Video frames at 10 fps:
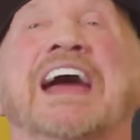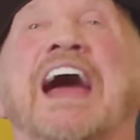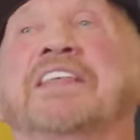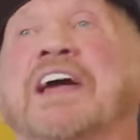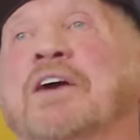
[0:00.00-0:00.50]

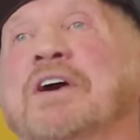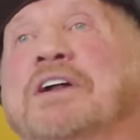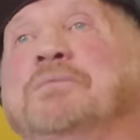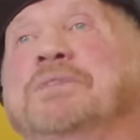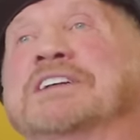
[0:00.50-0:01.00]
And then I went,
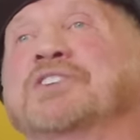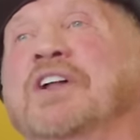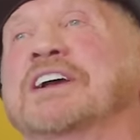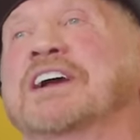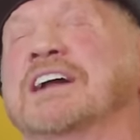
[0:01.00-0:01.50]
that's
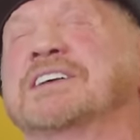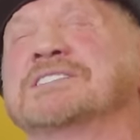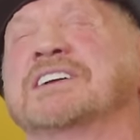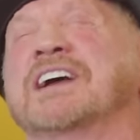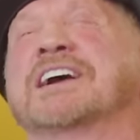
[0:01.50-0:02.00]
all I got,
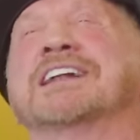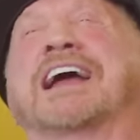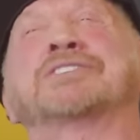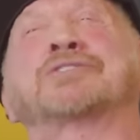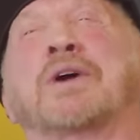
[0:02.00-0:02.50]
Dusty. I got
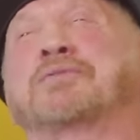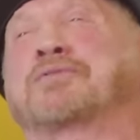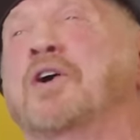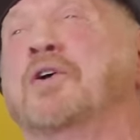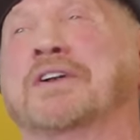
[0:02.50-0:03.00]
like strep
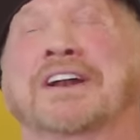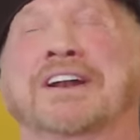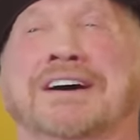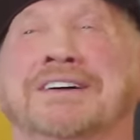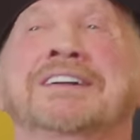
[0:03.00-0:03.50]
throat. And uh,